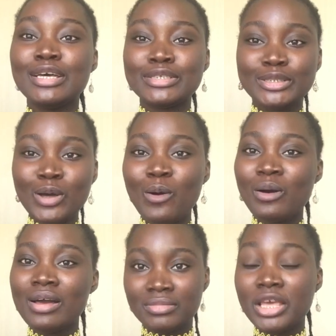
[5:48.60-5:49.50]
So
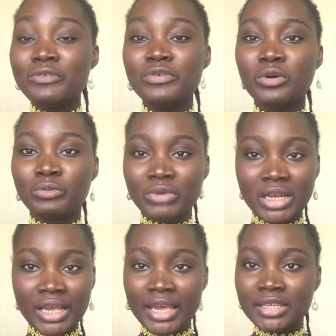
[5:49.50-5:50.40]
if you're
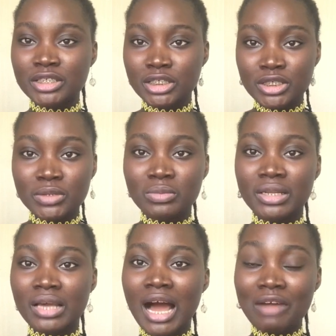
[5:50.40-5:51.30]
really in tune with
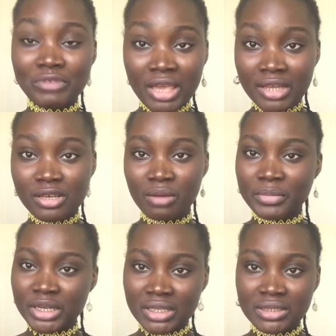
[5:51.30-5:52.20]
the African
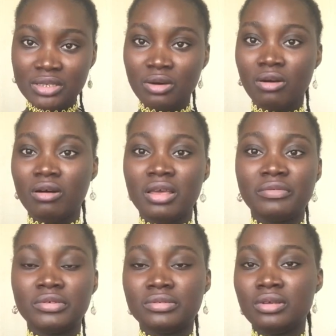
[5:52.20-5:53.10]
community or
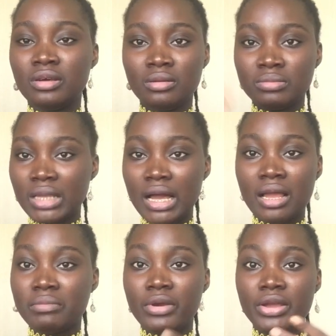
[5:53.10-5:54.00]
even Black
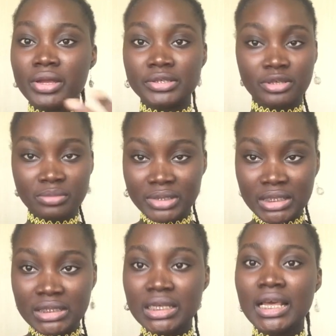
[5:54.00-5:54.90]
American
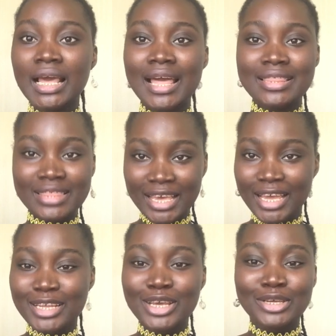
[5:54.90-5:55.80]
community, then
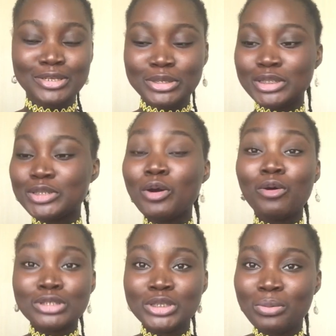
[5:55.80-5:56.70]
you just go
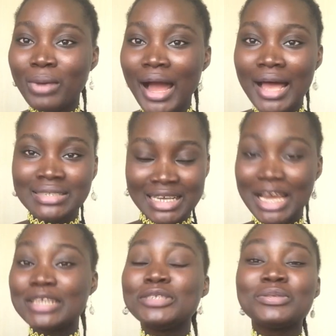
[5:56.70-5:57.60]
to the bars
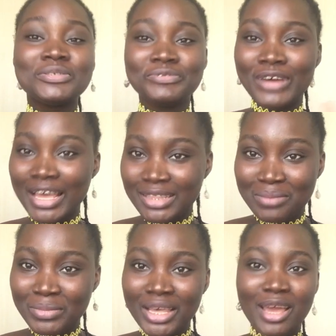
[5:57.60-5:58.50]
and you would find them
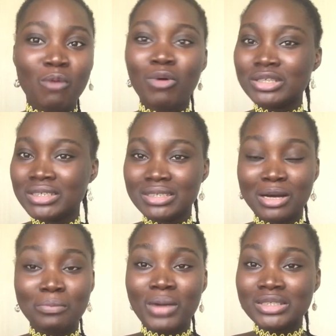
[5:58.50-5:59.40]
there watching a
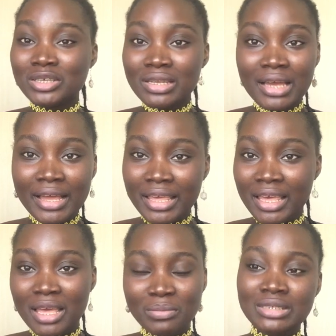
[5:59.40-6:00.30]
particular
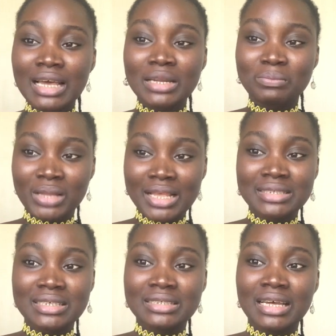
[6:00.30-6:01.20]
game. Those are the
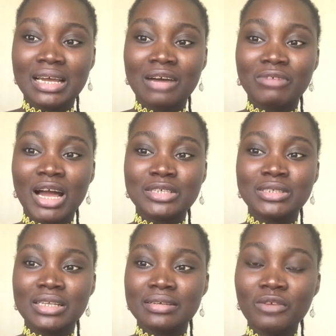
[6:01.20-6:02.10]
places that I've
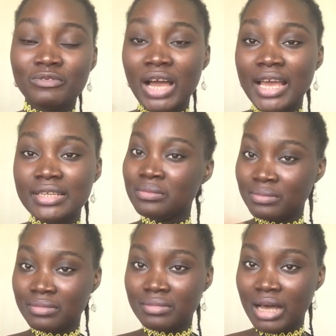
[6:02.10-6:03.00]
actually find
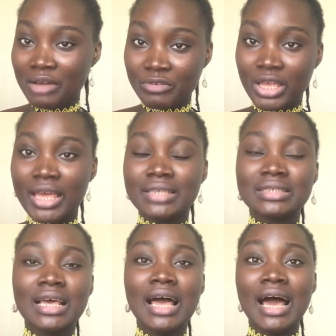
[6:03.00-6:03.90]
Africans,
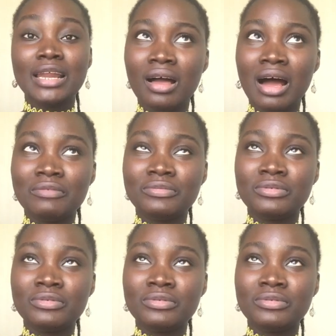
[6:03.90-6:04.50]
and I've